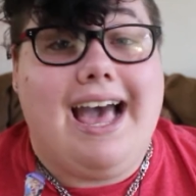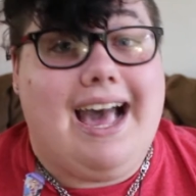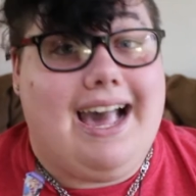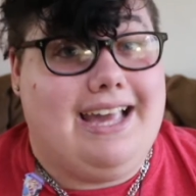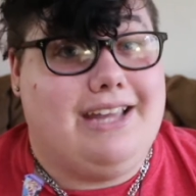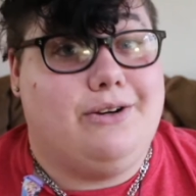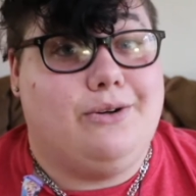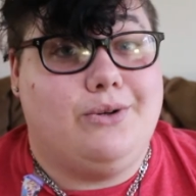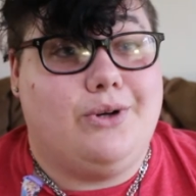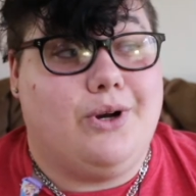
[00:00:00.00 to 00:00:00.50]

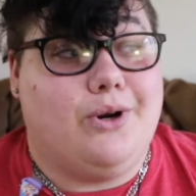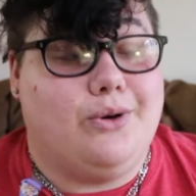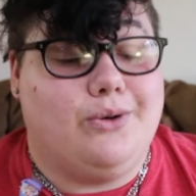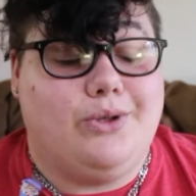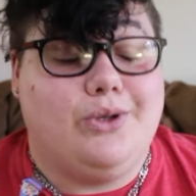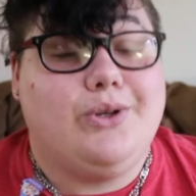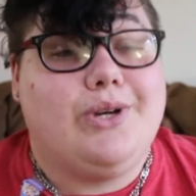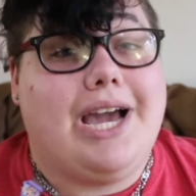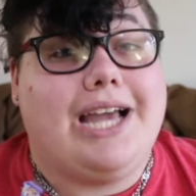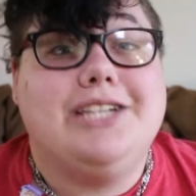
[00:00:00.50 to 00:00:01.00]
I don't know.
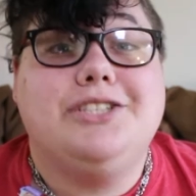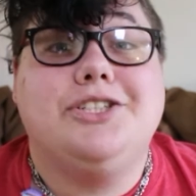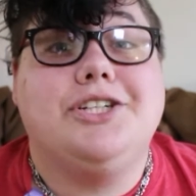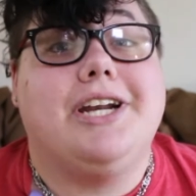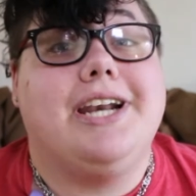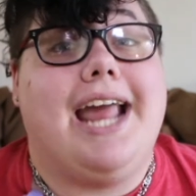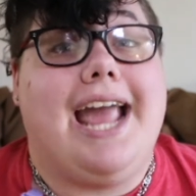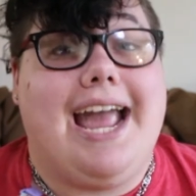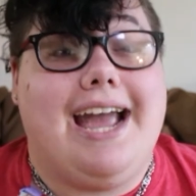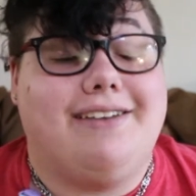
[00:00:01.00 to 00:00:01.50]
You guys are
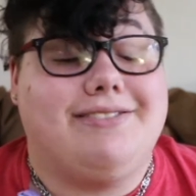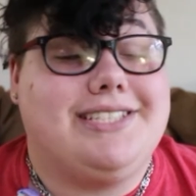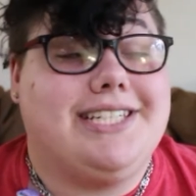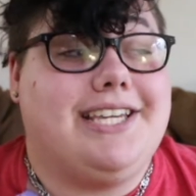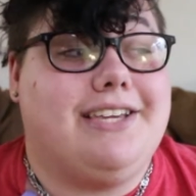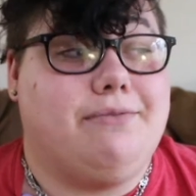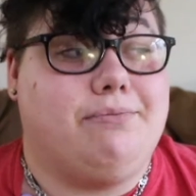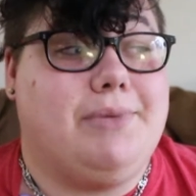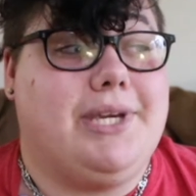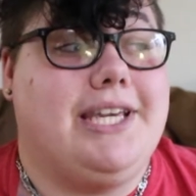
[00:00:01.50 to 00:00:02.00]
gonna have to
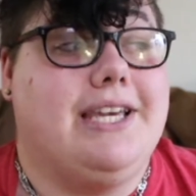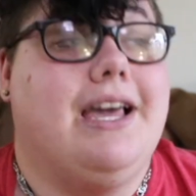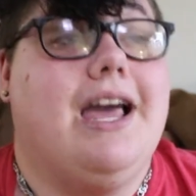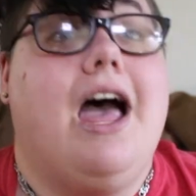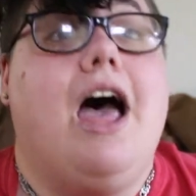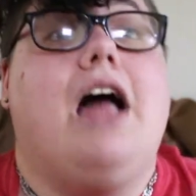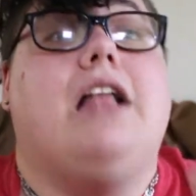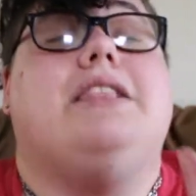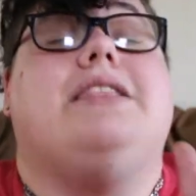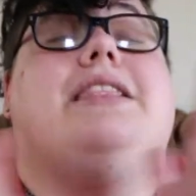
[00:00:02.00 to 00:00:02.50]
give me
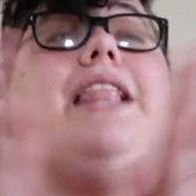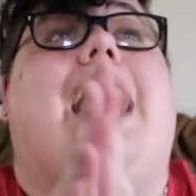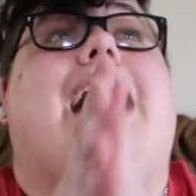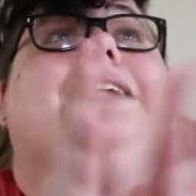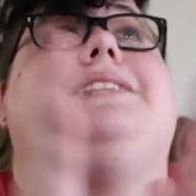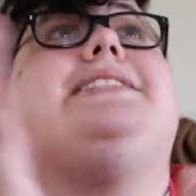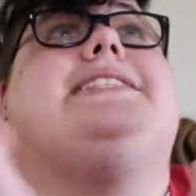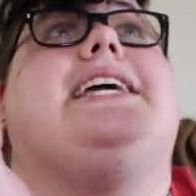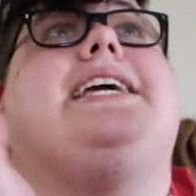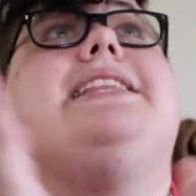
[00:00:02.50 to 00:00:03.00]

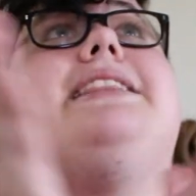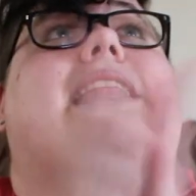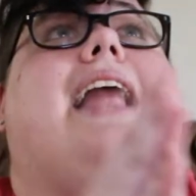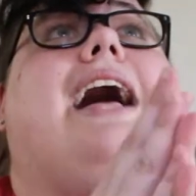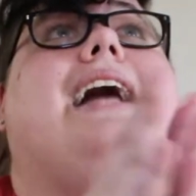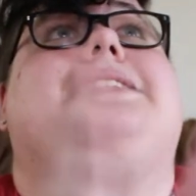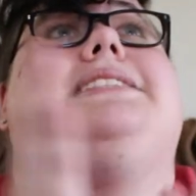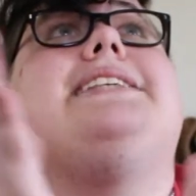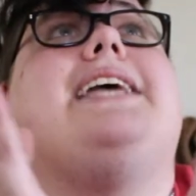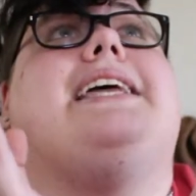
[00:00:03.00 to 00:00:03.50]
lots and
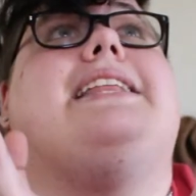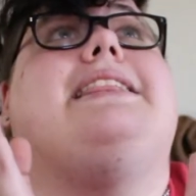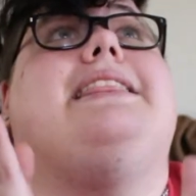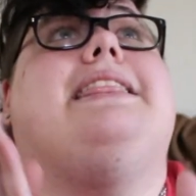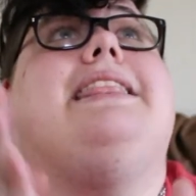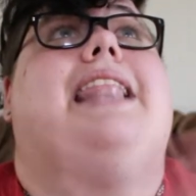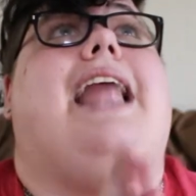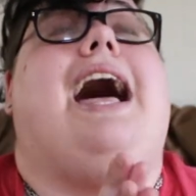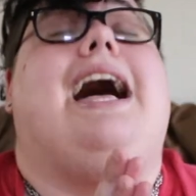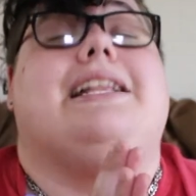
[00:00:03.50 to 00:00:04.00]
lots and
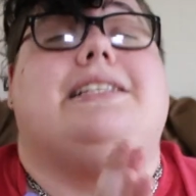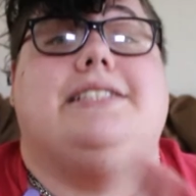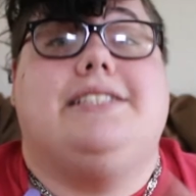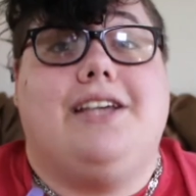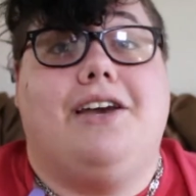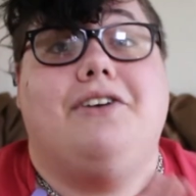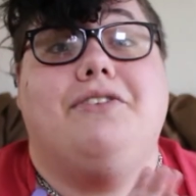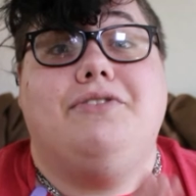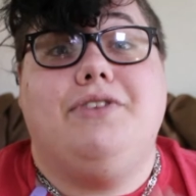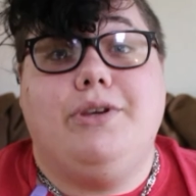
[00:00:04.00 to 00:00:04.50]
lots
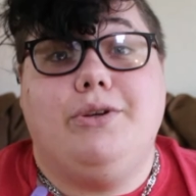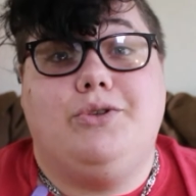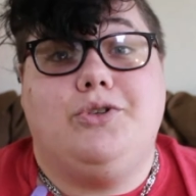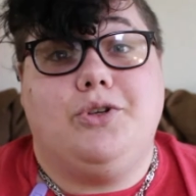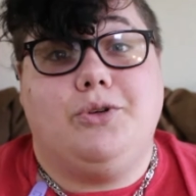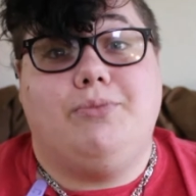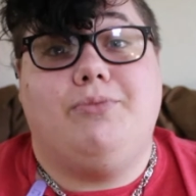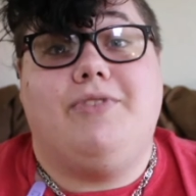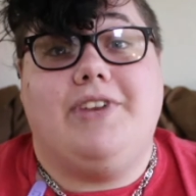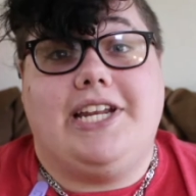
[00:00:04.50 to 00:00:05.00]
of
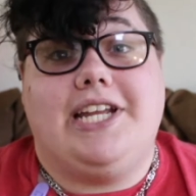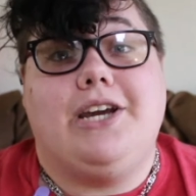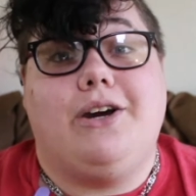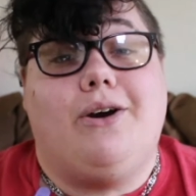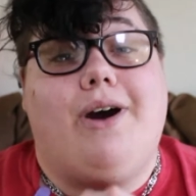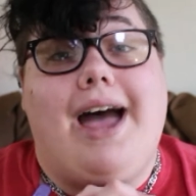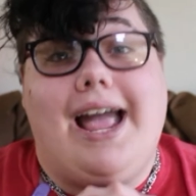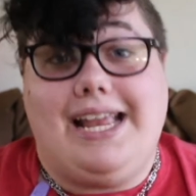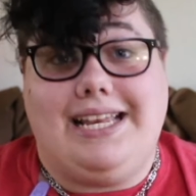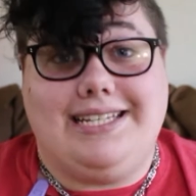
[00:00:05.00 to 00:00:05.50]
YouTube
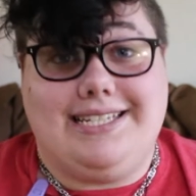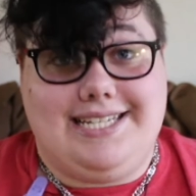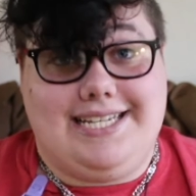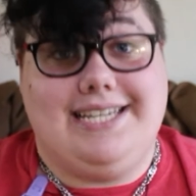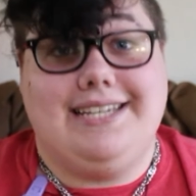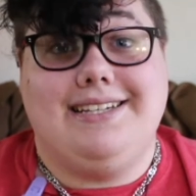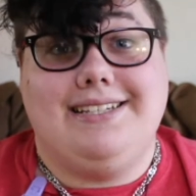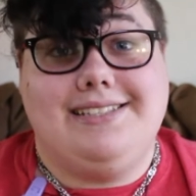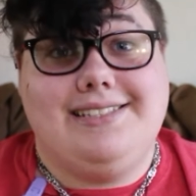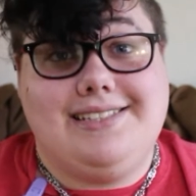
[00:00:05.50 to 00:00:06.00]
video
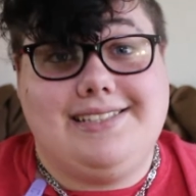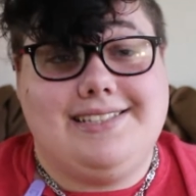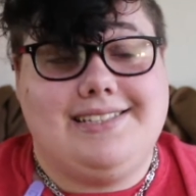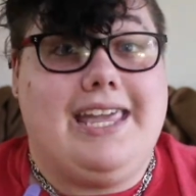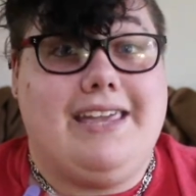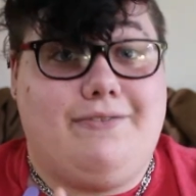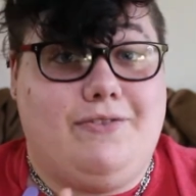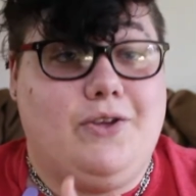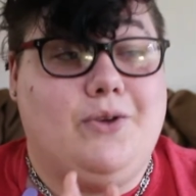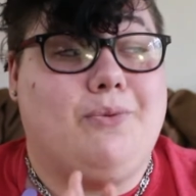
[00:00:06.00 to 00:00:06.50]
ideas
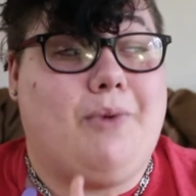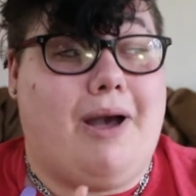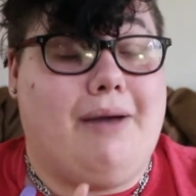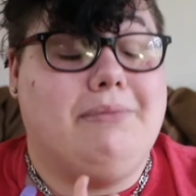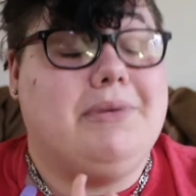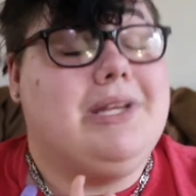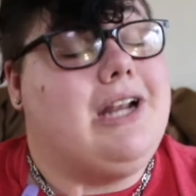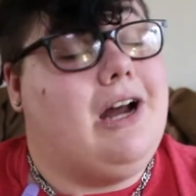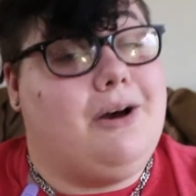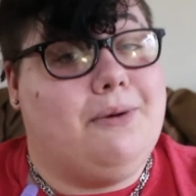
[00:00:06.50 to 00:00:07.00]
if you
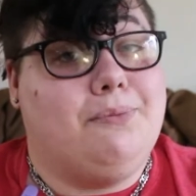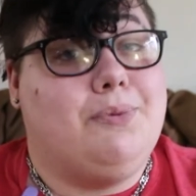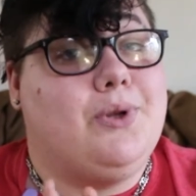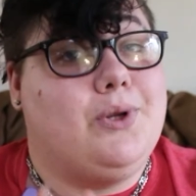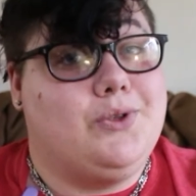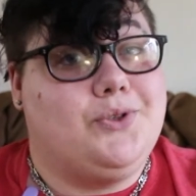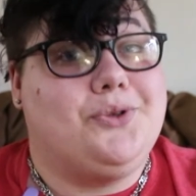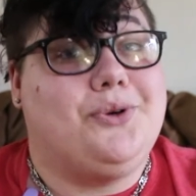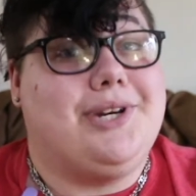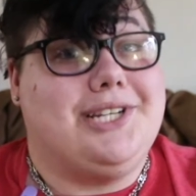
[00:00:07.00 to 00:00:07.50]
want me to
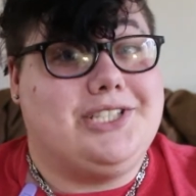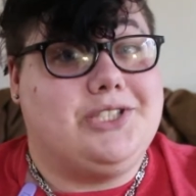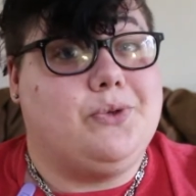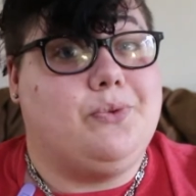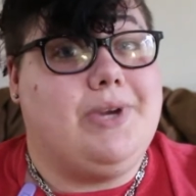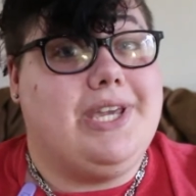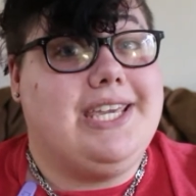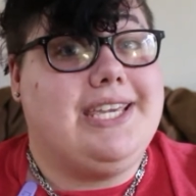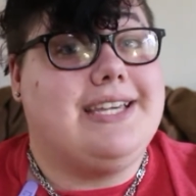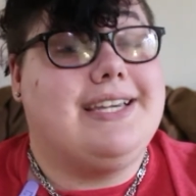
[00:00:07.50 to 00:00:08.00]
upload twice a
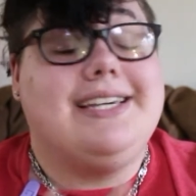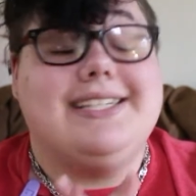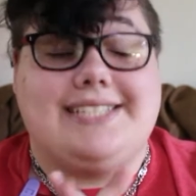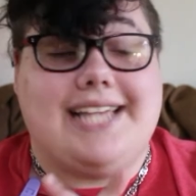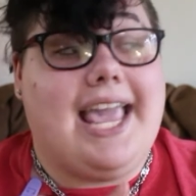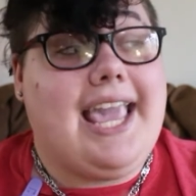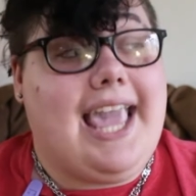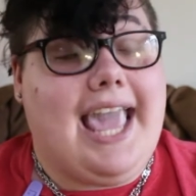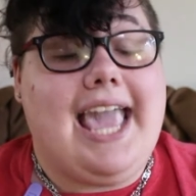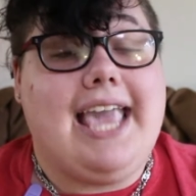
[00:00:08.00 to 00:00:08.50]
week, because
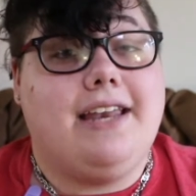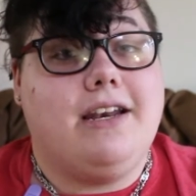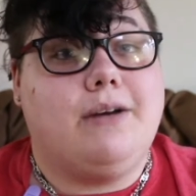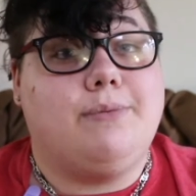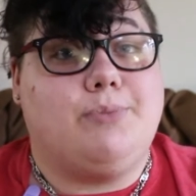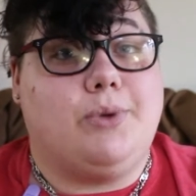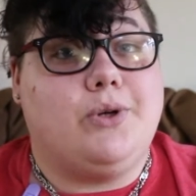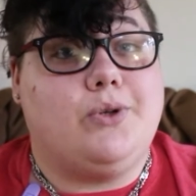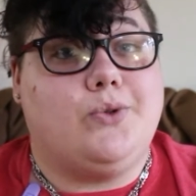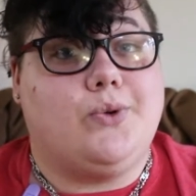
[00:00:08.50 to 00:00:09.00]
I can
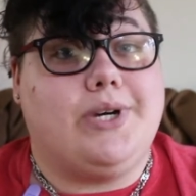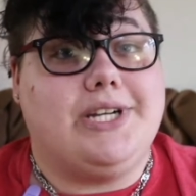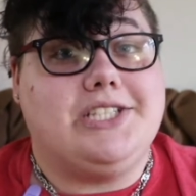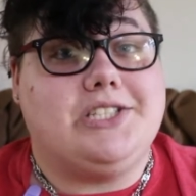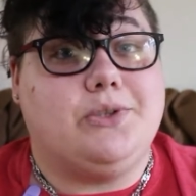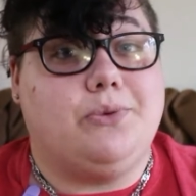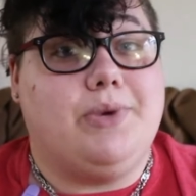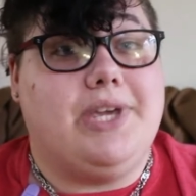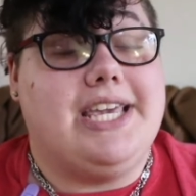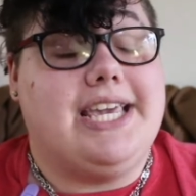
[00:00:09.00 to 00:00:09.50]
upload
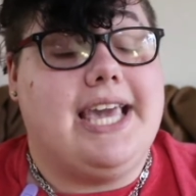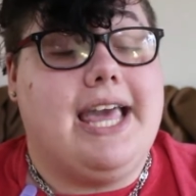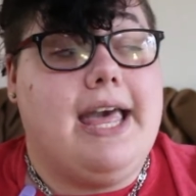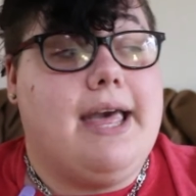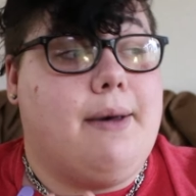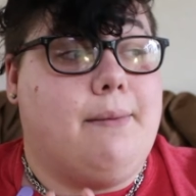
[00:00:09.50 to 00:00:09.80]
twice a week,